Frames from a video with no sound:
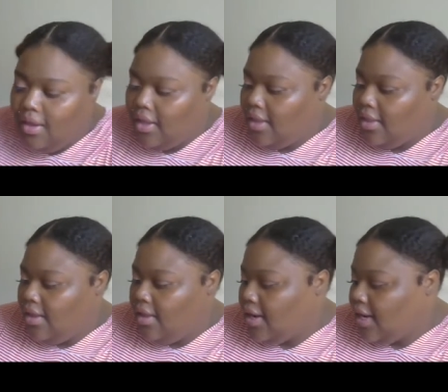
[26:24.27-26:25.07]
And um,
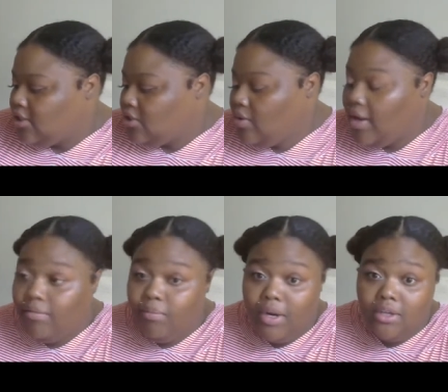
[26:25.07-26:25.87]
then I do have
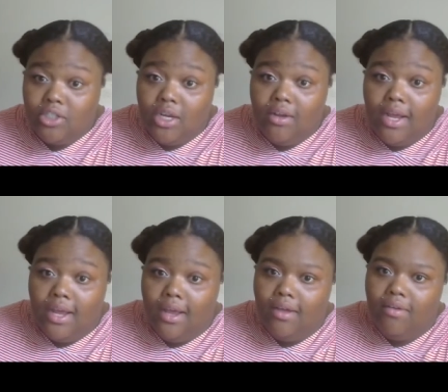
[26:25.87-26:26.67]
brow gel. I
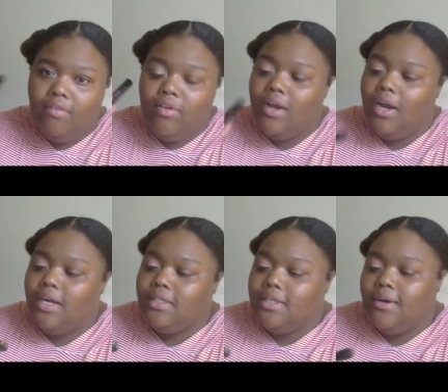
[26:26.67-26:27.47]
have
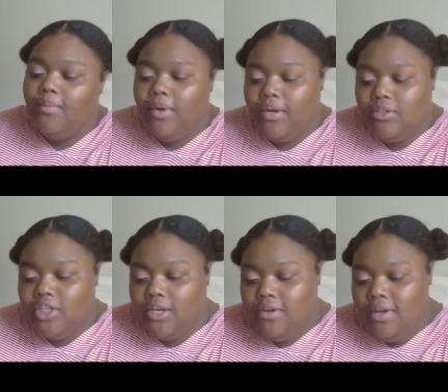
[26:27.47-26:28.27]
Ardell brown
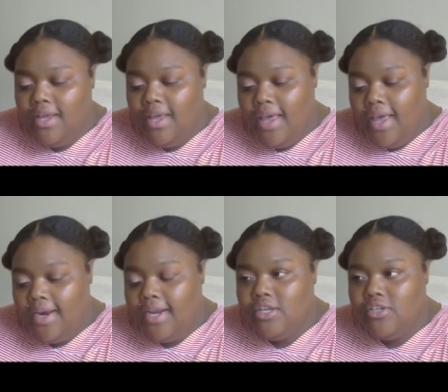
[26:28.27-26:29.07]
gel. And
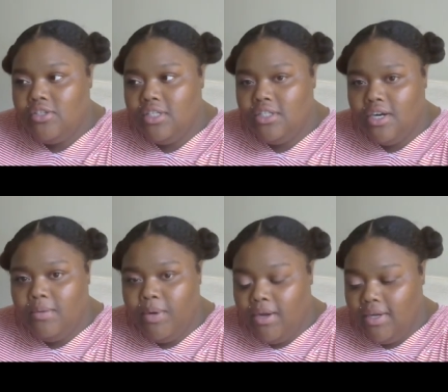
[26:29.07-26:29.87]
I use the dark
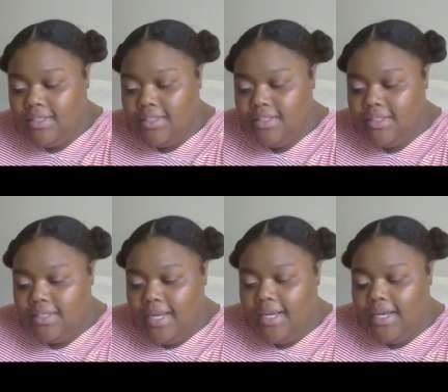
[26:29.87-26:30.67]
brown because this is
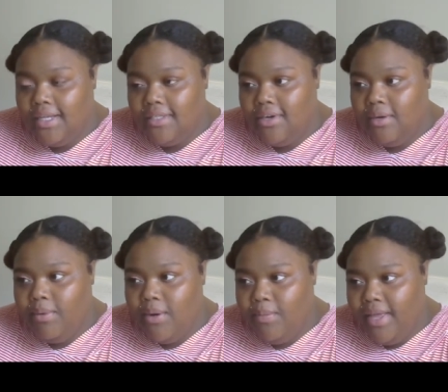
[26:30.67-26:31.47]
like a dark
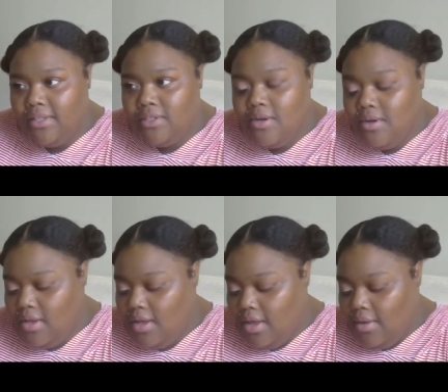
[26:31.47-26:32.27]
brown pencil.
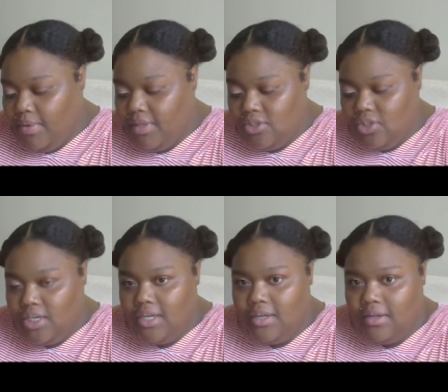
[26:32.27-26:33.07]
But the
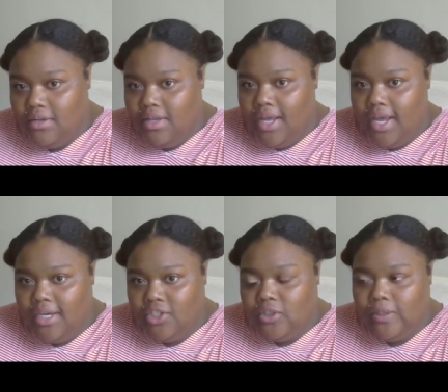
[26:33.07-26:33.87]
gel
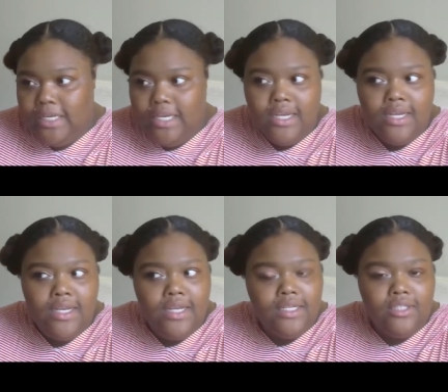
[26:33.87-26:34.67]
actually
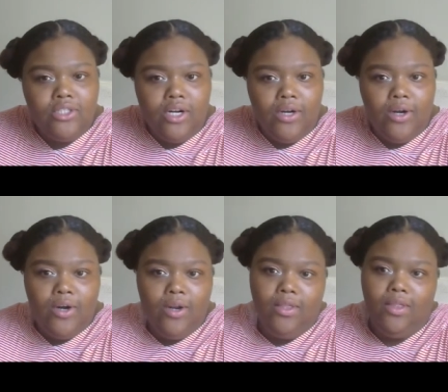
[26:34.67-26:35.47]
is darker
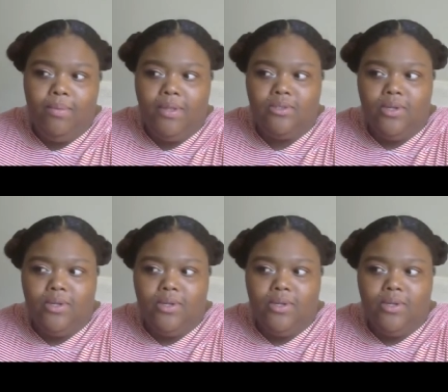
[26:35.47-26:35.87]
than the pencil.